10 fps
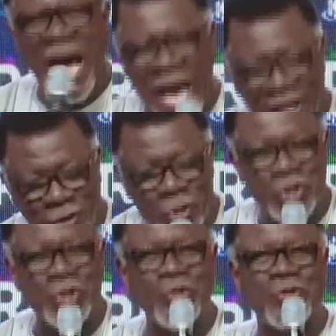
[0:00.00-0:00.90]
And I
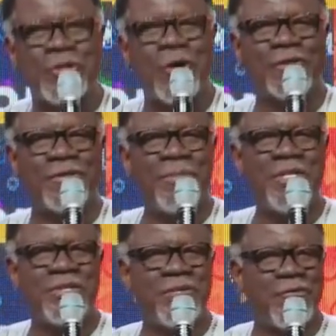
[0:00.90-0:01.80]
had to choose
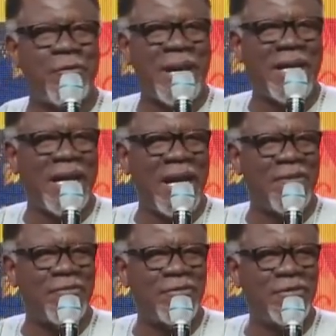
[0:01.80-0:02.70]
God's mission for my
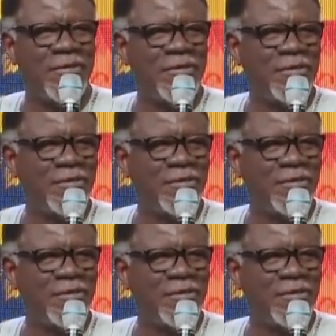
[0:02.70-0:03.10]
life.